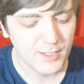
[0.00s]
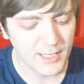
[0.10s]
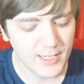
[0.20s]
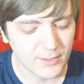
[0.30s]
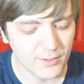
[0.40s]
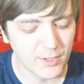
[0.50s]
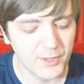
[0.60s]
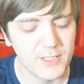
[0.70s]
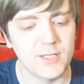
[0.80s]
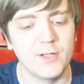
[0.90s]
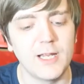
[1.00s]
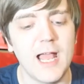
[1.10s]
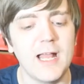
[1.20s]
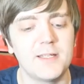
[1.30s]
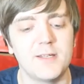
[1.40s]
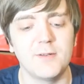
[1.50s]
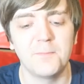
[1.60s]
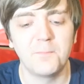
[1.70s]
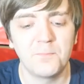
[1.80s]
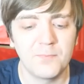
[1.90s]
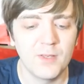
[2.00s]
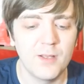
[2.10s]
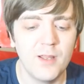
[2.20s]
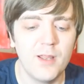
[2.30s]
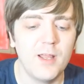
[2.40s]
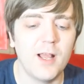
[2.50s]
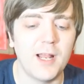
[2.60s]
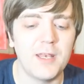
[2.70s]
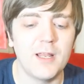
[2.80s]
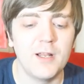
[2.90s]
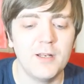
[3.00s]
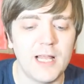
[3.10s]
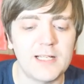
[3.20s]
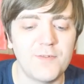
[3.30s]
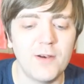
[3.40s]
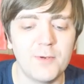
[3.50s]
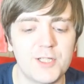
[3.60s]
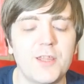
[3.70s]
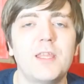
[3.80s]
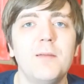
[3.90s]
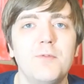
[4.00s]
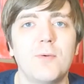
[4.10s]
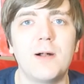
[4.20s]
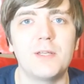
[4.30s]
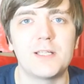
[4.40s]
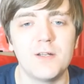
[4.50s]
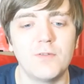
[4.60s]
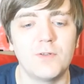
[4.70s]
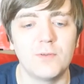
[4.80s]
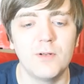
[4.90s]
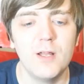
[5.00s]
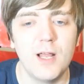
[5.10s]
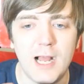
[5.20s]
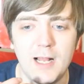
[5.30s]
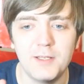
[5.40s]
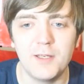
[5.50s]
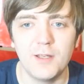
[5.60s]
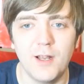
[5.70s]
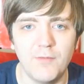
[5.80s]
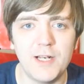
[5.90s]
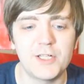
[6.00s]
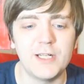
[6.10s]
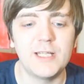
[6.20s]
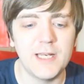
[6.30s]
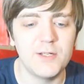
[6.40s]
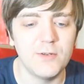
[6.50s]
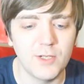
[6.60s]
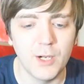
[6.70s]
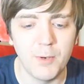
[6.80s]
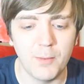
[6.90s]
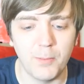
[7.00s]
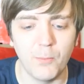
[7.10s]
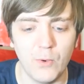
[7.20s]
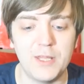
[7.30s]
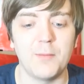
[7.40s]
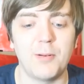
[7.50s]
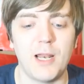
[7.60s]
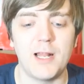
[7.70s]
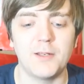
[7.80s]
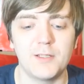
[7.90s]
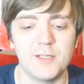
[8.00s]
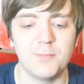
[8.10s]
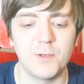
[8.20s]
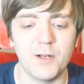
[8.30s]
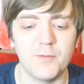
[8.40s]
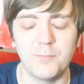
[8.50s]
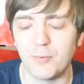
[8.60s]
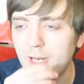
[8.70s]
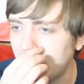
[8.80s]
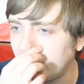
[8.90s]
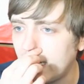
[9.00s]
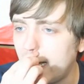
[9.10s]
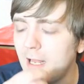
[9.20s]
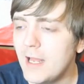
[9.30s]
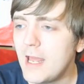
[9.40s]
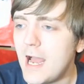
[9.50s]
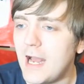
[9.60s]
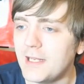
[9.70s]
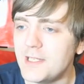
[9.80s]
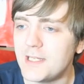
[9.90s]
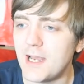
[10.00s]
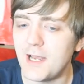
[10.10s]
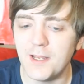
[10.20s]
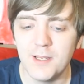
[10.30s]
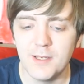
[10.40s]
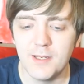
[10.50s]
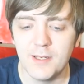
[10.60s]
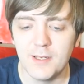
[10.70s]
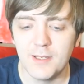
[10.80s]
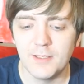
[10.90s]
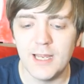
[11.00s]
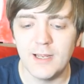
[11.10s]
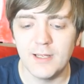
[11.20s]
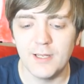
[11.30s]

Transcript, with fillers: They ain't got nothing to look ahead to. And that's very much a theme throughout this novel. And eventually they do come up with a plan to kind of break that. And uh, yeah,